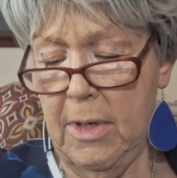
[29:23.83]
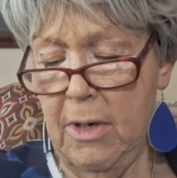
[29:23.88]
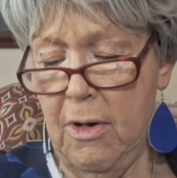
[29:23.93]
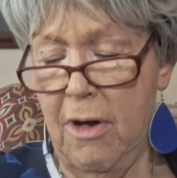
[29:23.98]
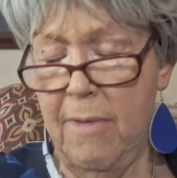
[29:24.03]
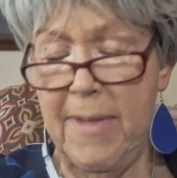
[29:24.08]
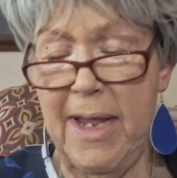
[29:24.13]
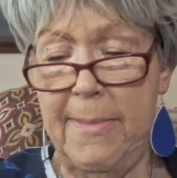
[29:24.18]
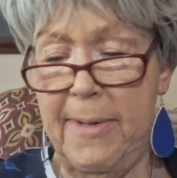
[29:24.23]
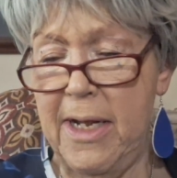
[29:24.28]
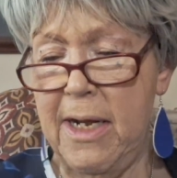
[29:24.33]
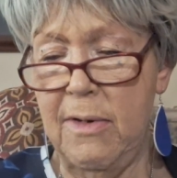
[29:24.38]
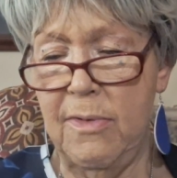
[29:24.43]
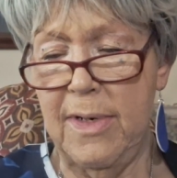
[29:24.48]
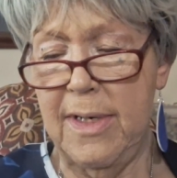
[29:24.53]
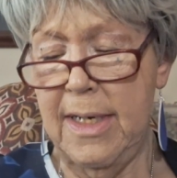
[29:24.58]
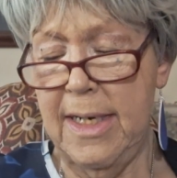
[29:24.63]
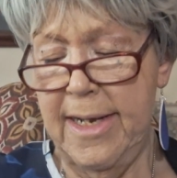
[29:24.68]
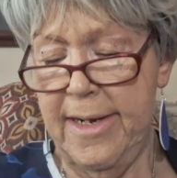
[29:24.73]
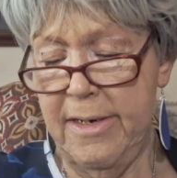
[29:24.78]
Or maybe I
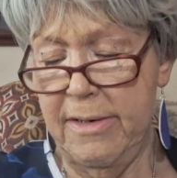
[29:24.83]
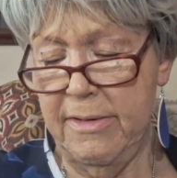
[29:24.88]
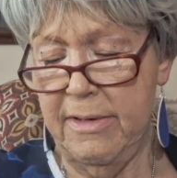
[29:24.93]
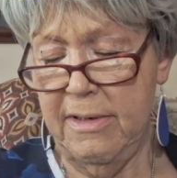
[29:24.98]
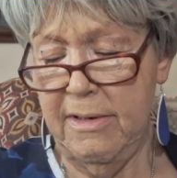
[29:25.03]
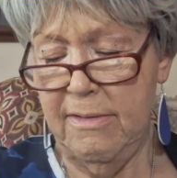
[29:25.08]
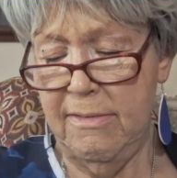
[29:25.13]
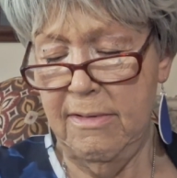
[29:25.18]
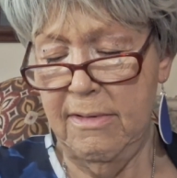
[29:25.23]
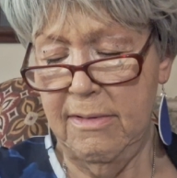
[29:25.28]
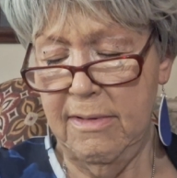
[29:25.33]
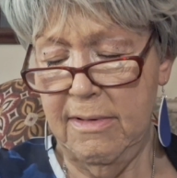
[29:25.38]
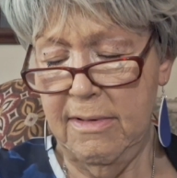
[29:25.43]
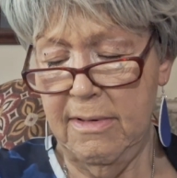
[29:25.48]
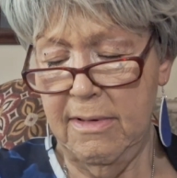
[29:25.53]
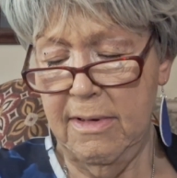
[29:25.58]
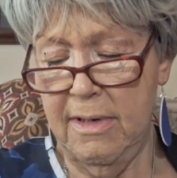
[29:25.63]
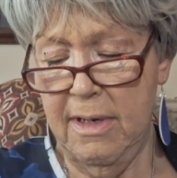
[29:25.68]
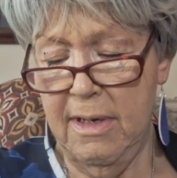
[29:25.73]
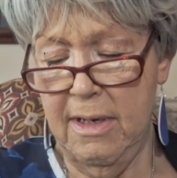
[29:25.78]
will, I don't know.
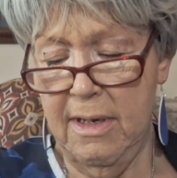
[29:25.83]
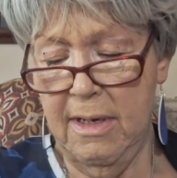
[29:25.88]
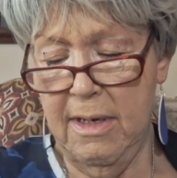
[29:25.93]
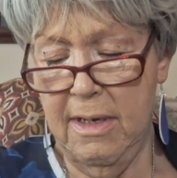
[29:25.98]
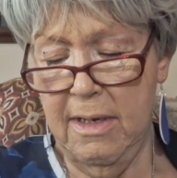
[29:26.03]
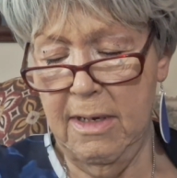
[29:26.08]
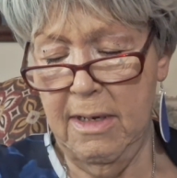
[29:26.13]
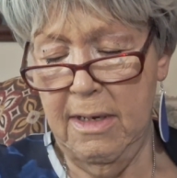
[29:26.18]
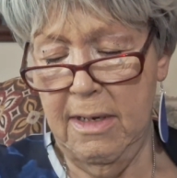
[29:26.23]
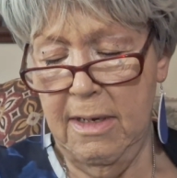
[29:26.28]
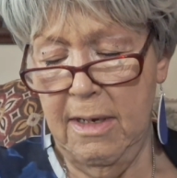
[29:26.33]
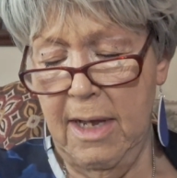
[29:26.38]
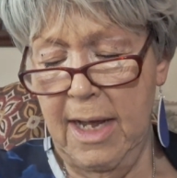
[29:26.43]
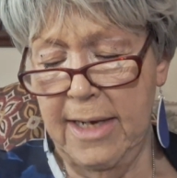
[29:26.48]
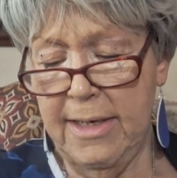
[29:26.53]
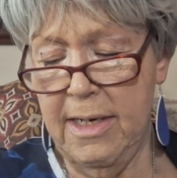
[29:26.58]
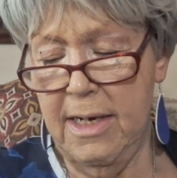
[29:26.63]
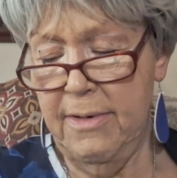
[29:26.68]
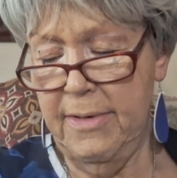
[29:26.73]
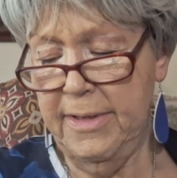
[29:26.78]

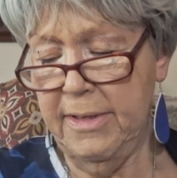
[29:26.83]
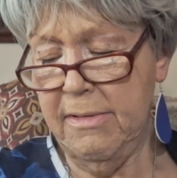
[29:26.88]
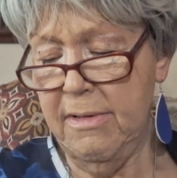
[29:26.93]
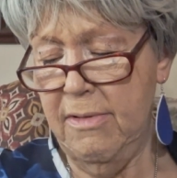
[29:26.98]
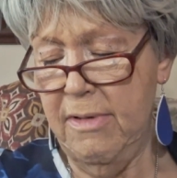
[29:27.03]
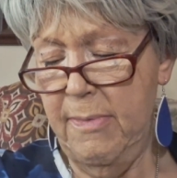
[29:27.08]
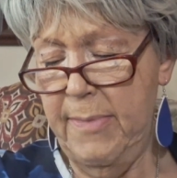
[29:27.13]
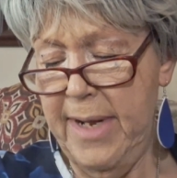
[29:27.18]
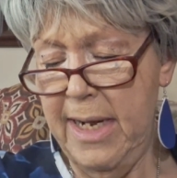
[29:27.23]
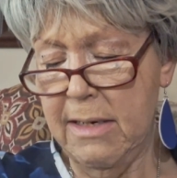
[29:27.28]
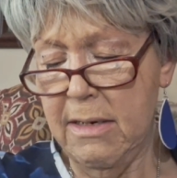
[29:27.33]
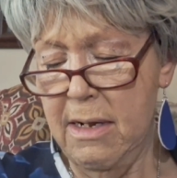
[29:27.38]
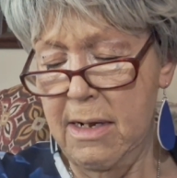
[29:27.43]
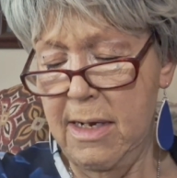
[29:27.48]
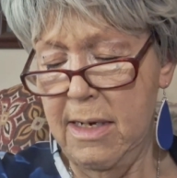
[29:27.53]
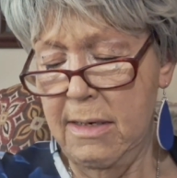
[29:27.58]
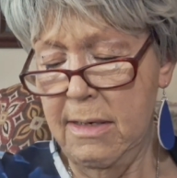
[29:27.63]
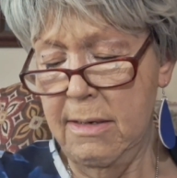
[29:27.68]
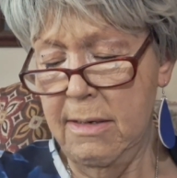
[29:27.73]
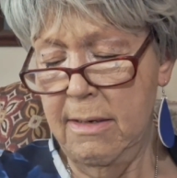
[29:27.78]
I can always glue them back
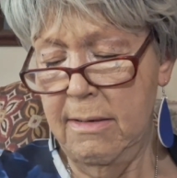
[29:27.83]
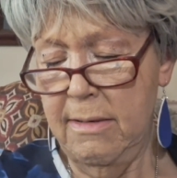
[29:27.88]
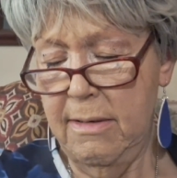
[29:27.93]
on.